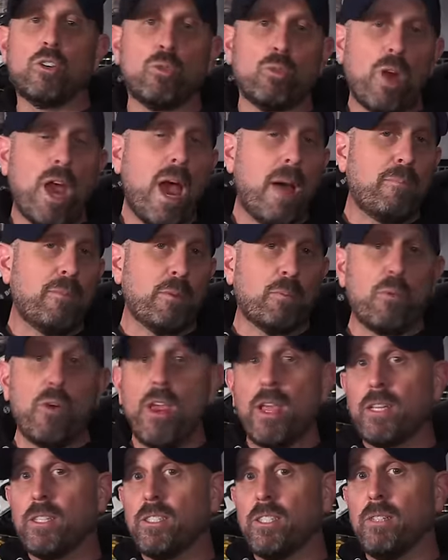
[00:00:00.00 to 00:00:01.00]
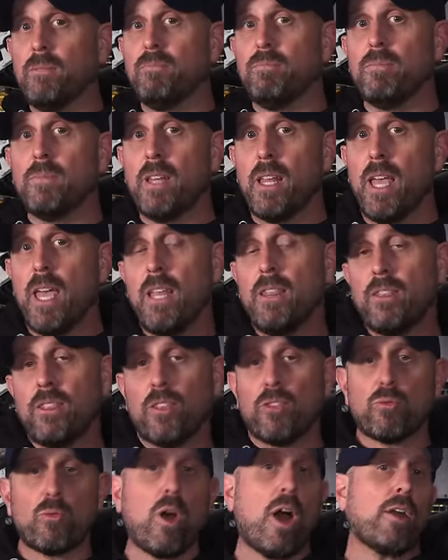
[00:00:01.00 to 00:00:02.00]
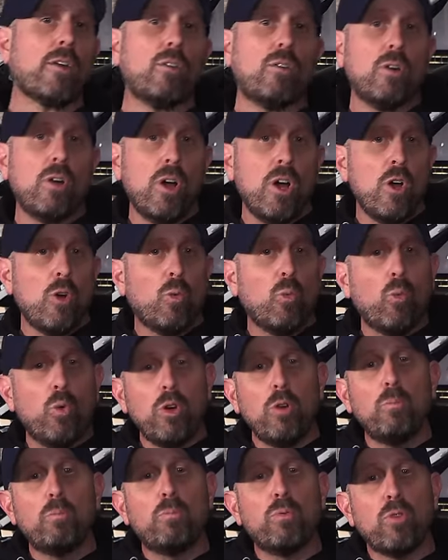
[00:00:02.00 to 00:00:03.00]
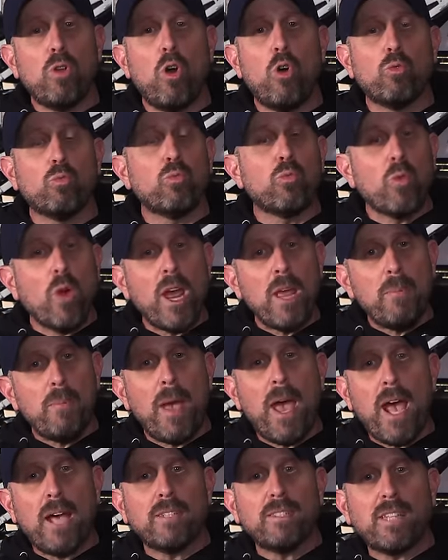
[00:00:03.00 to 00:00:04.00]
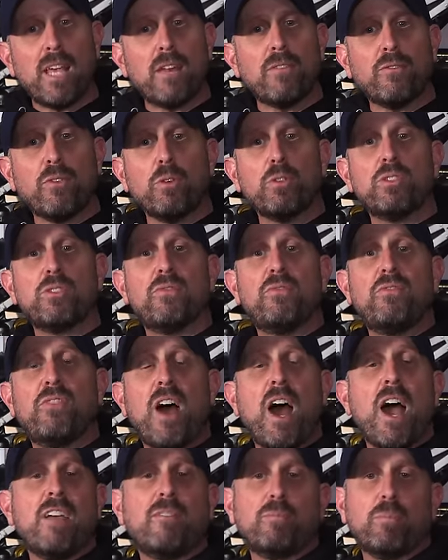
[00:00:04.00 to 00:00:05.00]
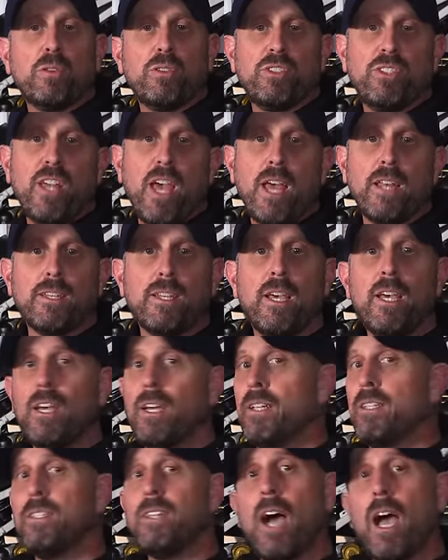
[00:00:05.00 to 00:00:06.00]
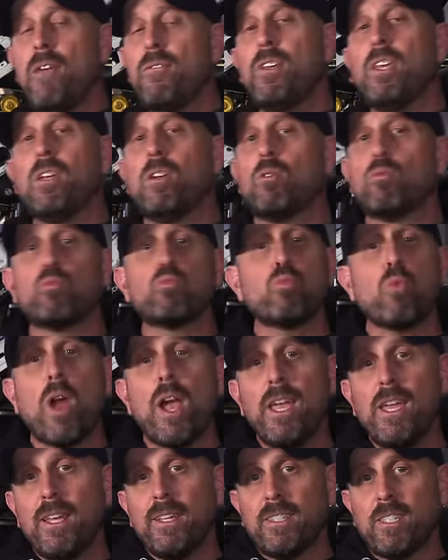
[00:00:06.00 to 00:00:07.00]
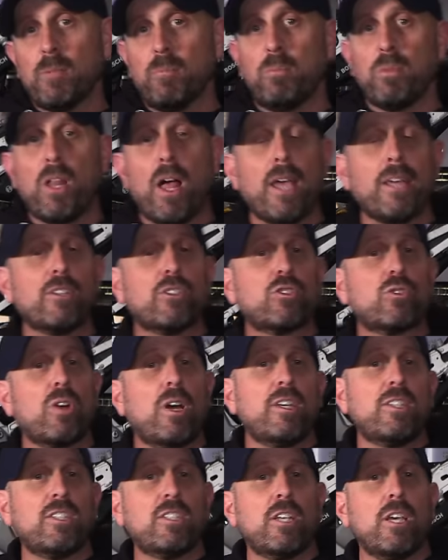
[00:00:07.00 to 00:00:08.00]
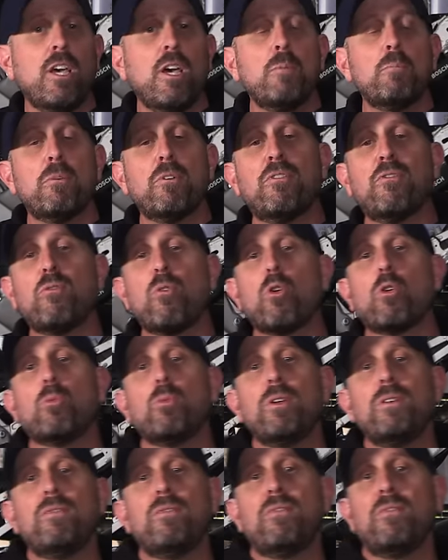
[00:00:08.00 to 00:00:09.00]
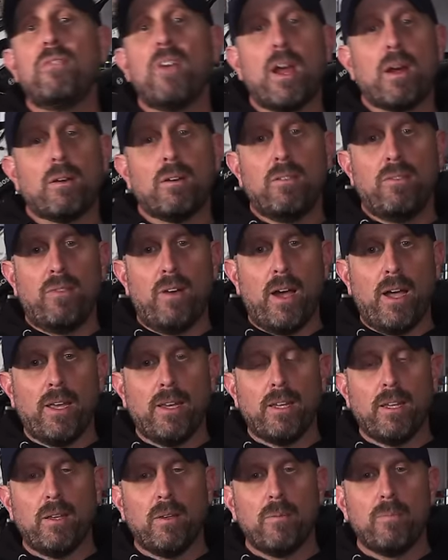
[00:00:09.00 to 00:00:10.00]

grab the brakes and hit the throttle, we'll blow right past that first 5%. Diving right into blind trust before we verified.